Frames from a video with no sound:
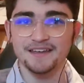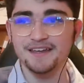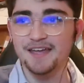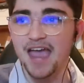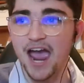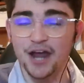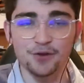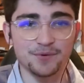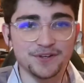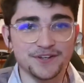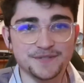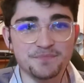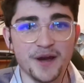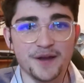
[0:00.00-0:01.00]
How do we
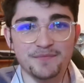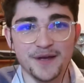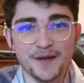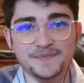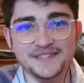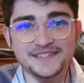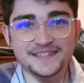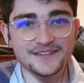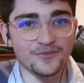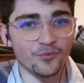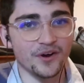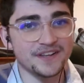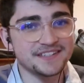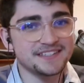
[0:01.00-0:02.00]
use mind maps?
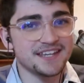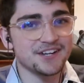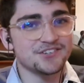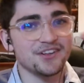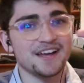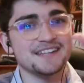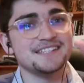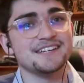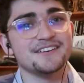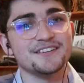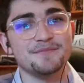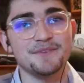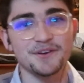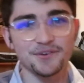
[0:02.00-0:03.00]
One central idea in
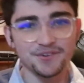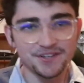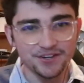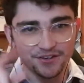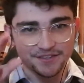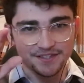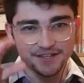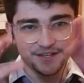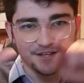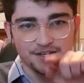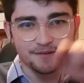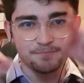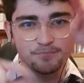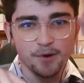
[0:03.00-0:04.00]
the middle and you got
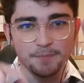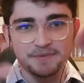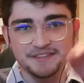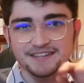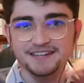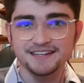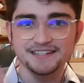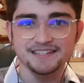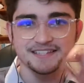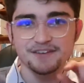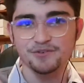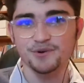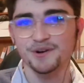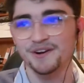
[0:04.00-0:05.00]
the poppy things
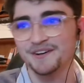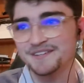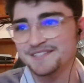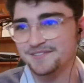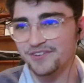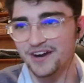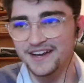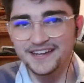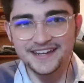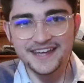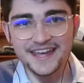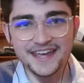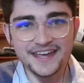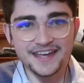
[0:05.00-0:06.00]
everywhere else, right?
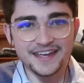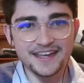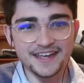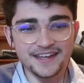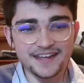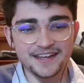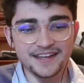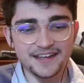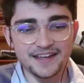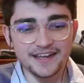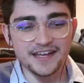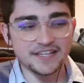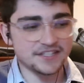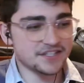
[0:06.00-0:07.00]

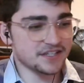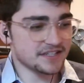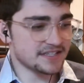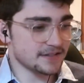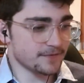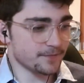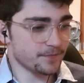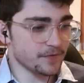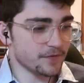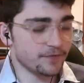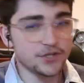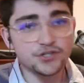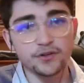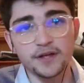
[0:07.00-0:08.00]
It's just
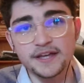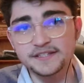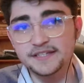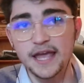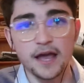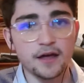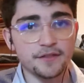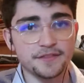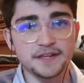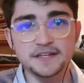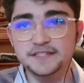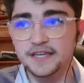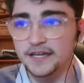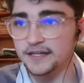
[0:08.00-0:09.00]
visualizing how
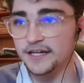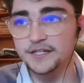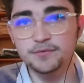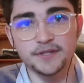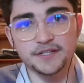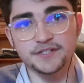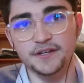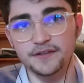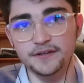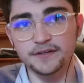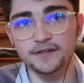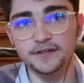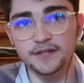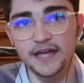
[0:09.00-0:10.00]
things connect with each other.
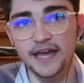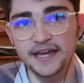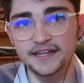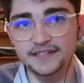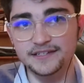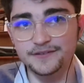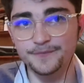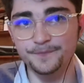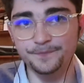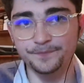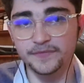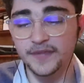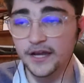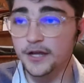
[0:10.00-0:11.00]
And
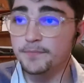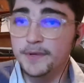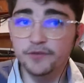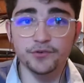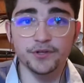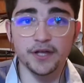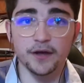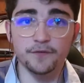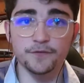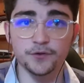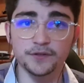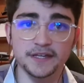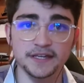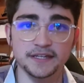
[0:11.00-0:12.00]
that could be really
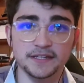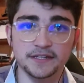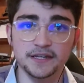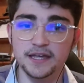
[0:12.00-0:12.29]
helpful in